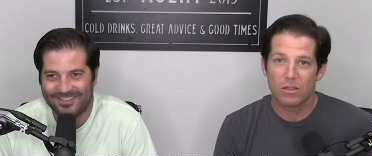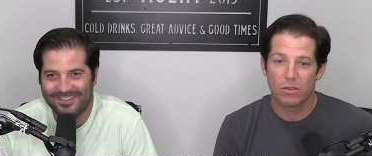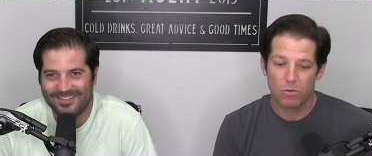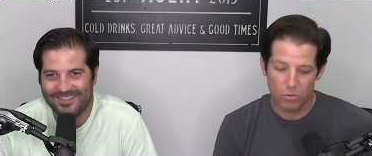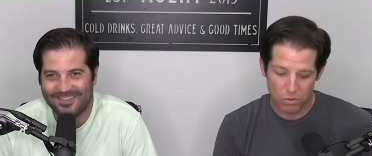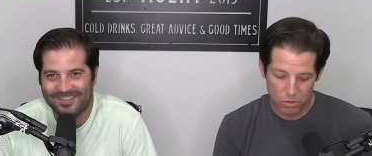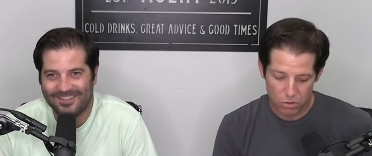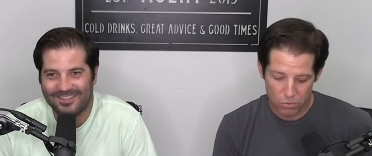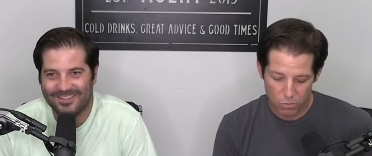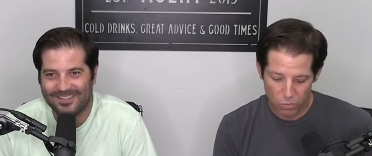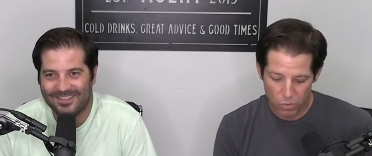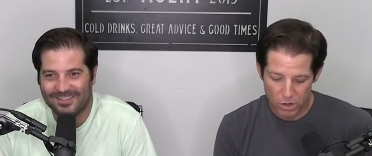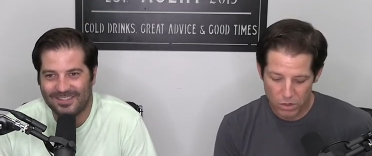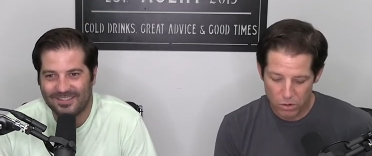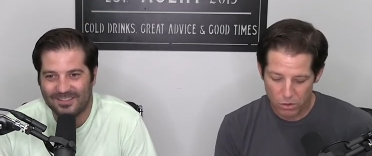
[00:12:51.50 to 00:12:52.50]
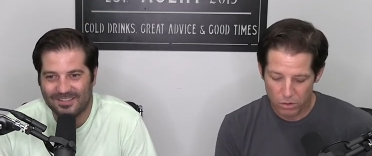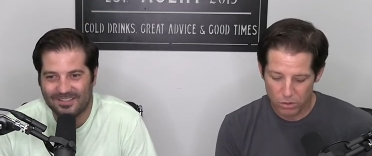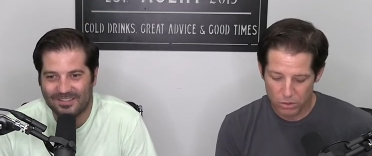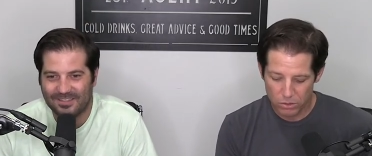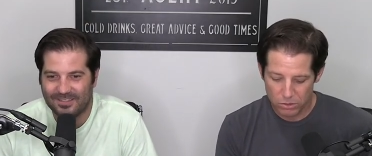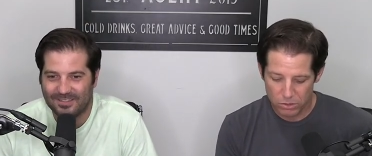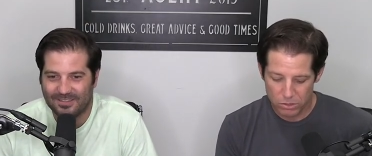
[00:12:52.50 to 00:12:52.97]
Speaker 1: you, when
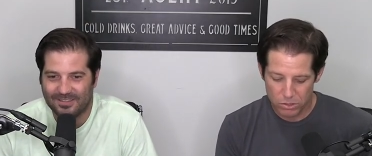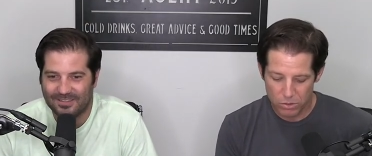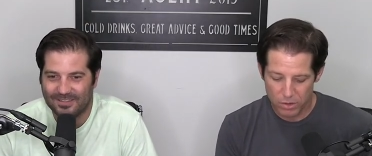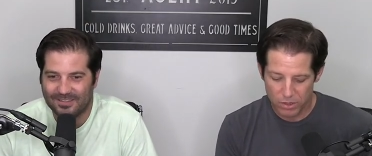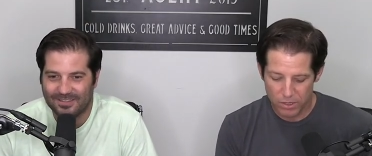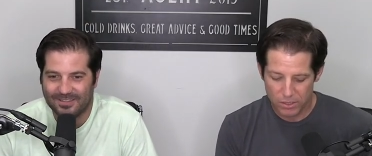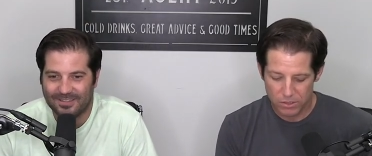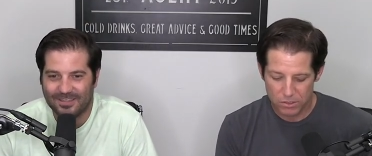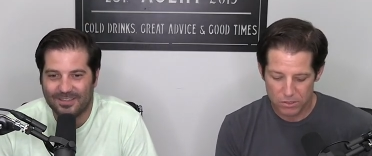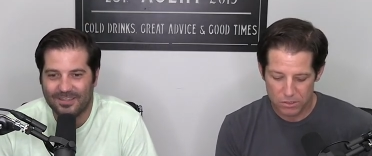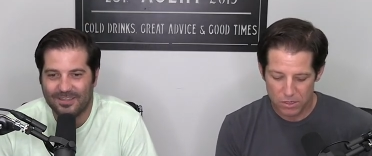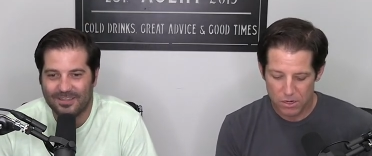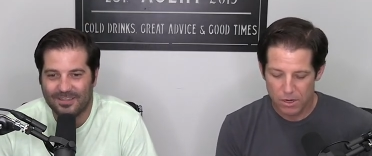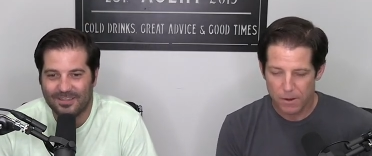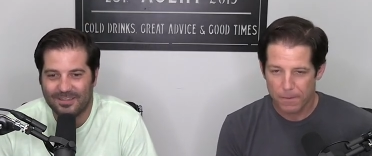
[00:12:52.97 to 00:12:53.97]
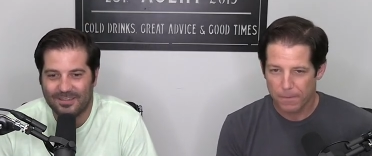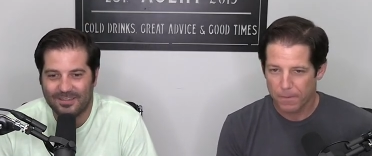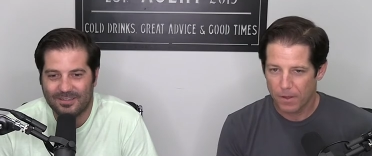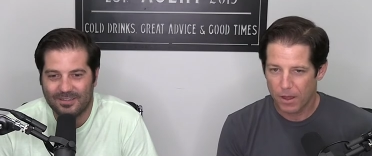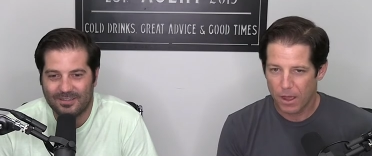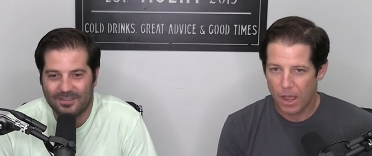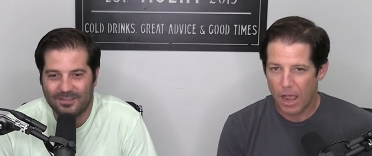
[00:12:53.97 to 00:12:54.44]
you're doing this,
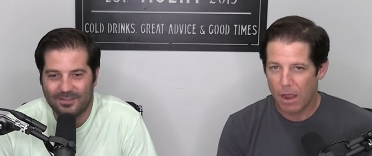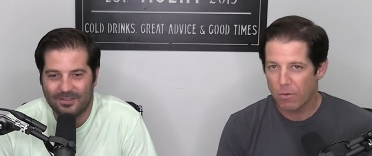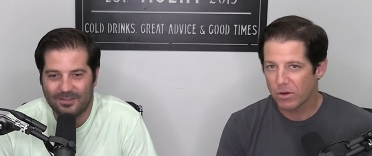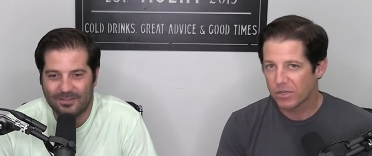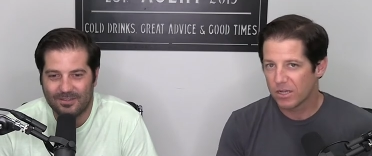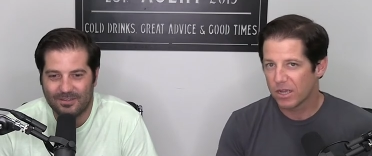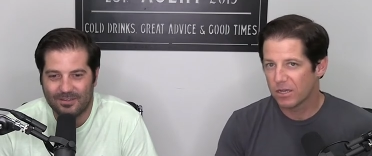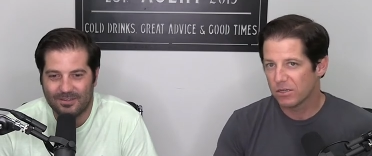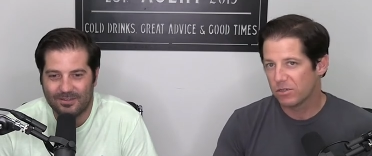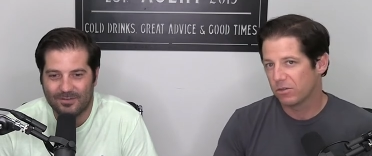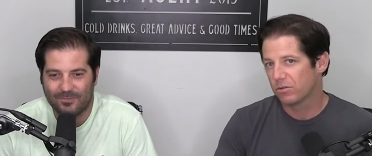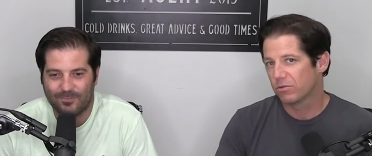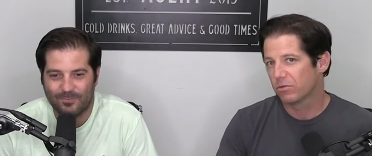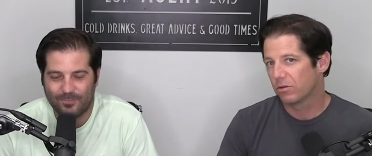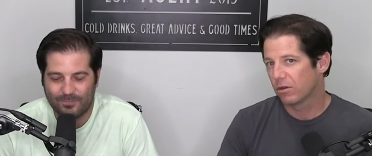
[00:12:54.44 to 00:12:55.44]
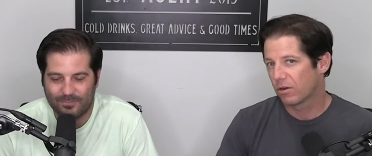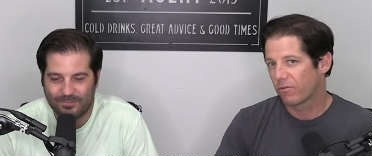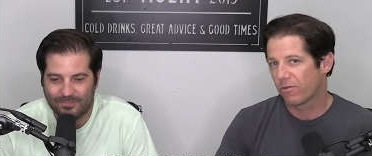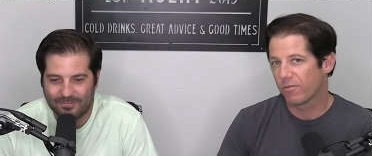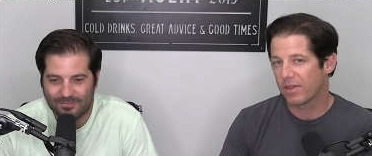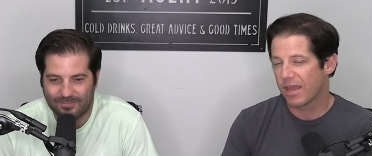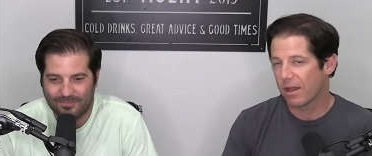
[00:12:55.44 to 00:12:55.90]
I would tend to look
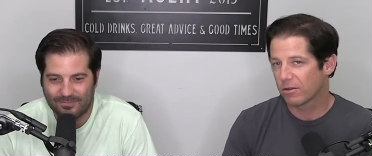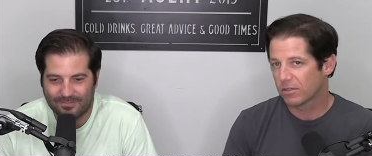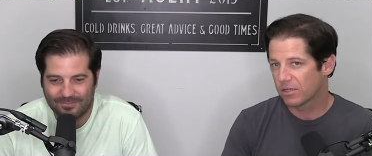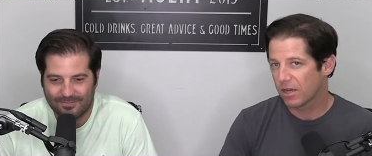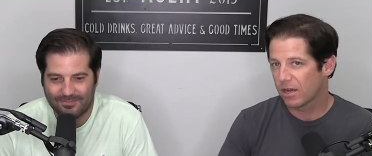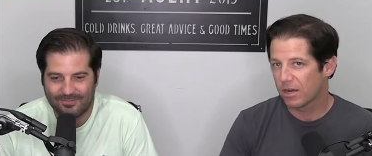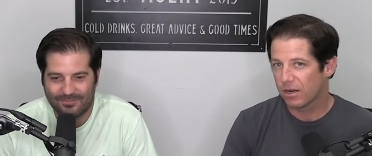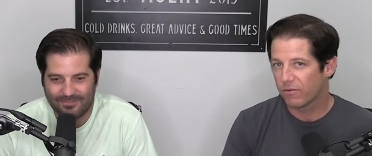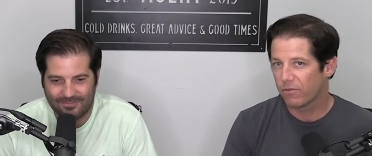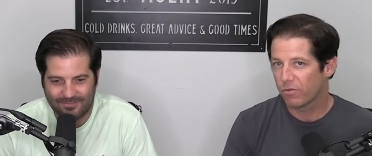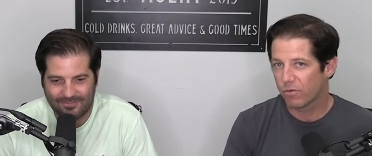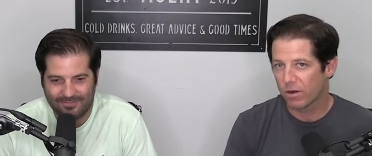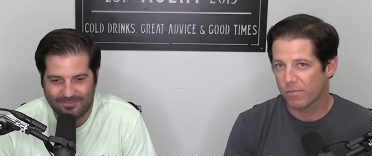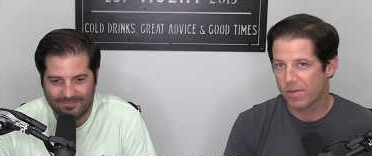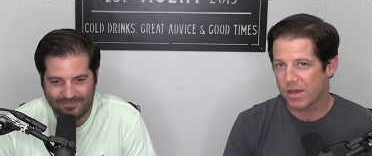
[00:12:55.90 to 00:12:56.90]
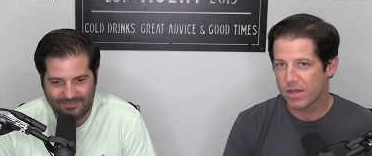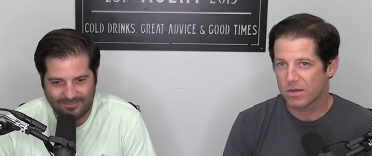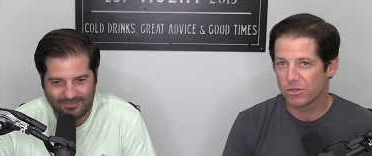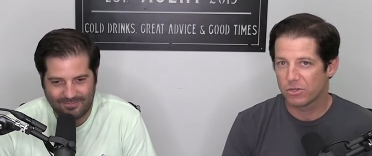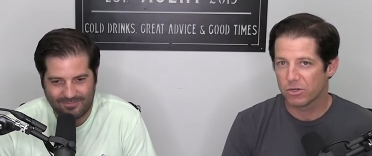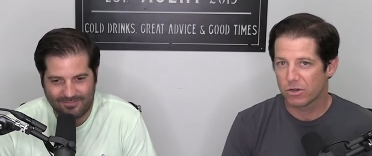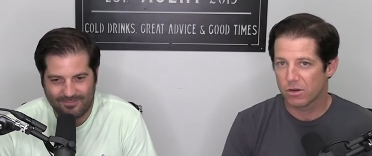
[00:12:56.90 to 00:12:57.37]
from the outside in if you want a
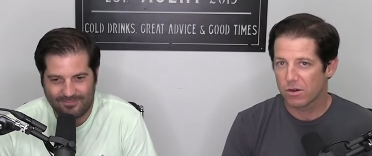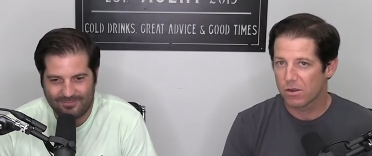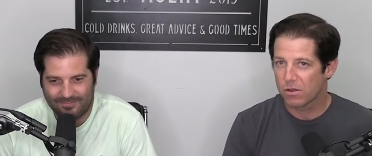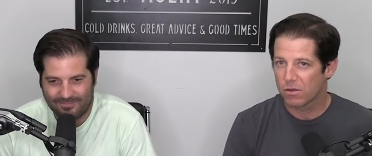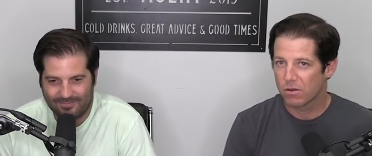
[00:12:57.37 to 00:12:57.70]
manager.